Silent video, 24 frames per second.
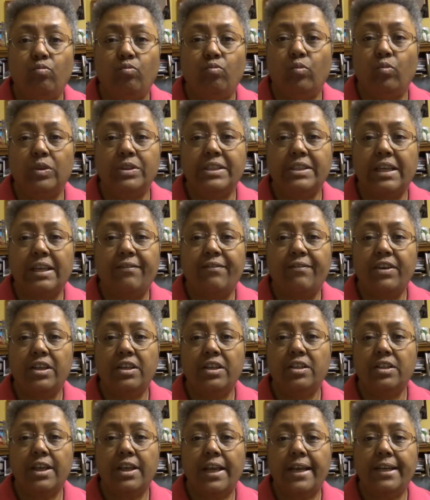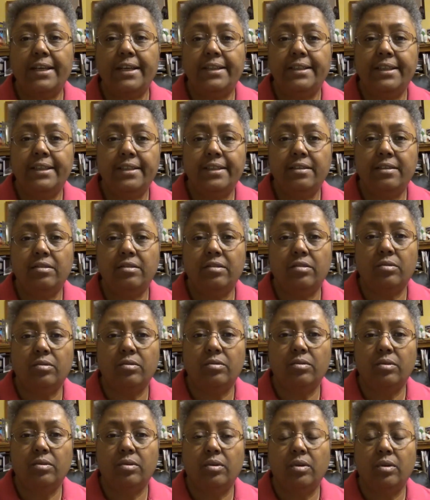once I finish editing
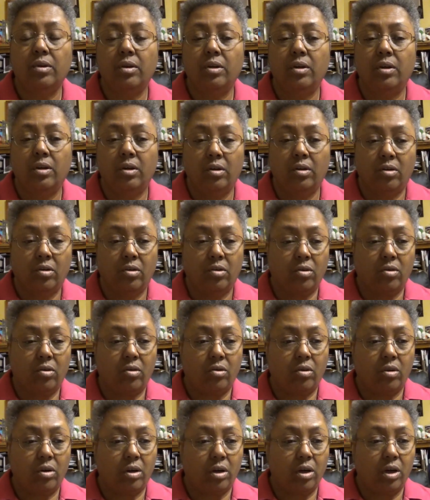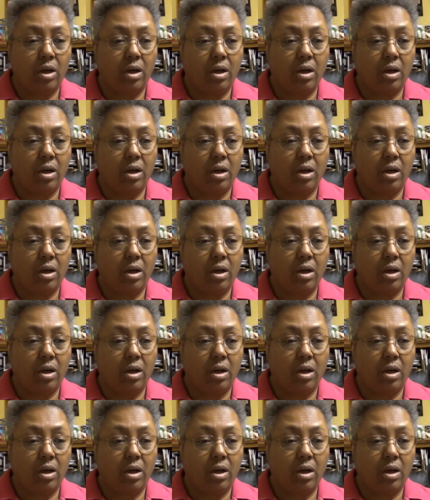or